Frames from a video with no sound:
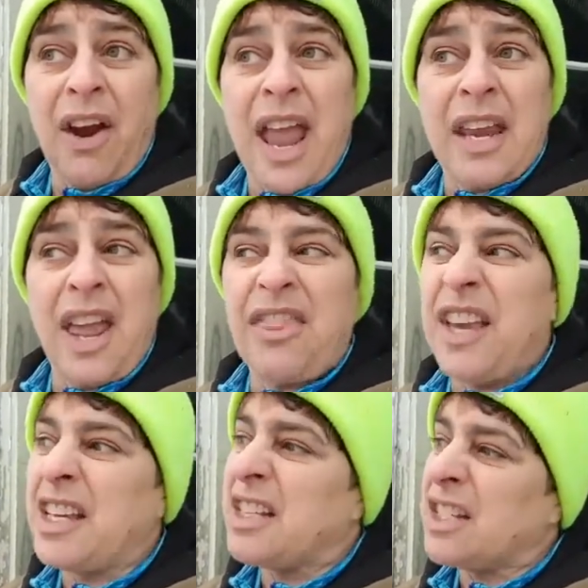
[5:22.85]
And I
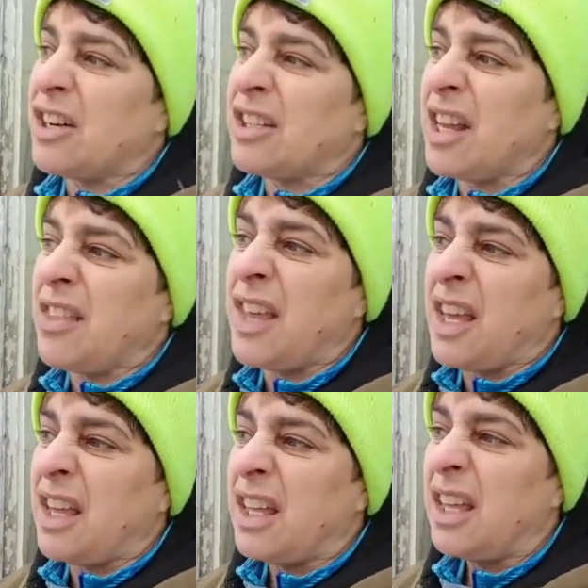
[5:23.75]
think it starts on
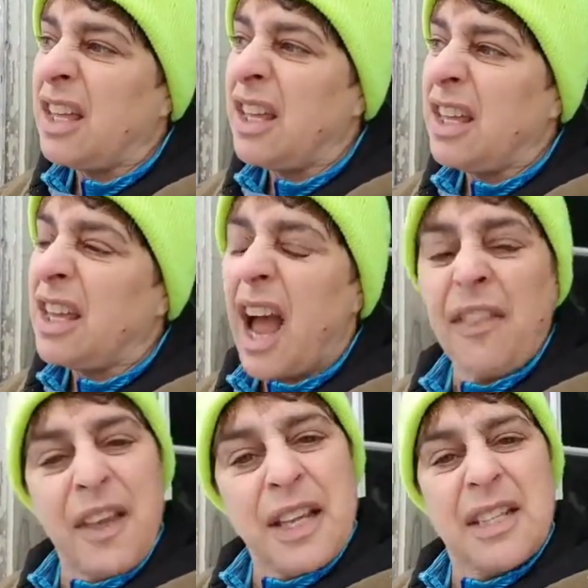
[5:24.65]
I
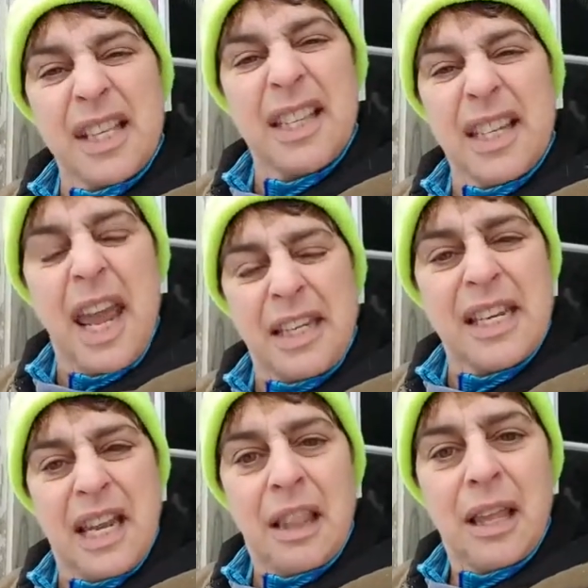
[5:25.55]
think it's like the
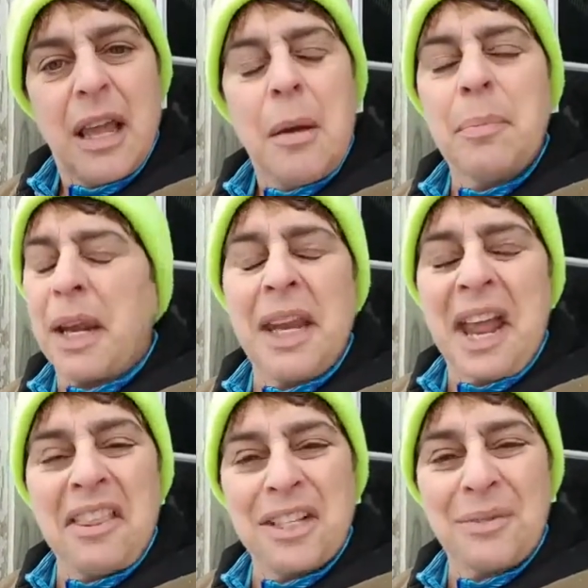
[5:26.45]
19th. But
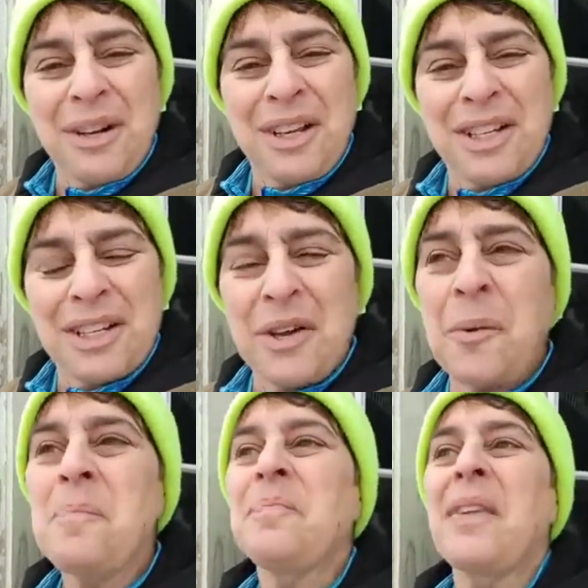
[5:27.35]
anyhow, that's what I'm going to do.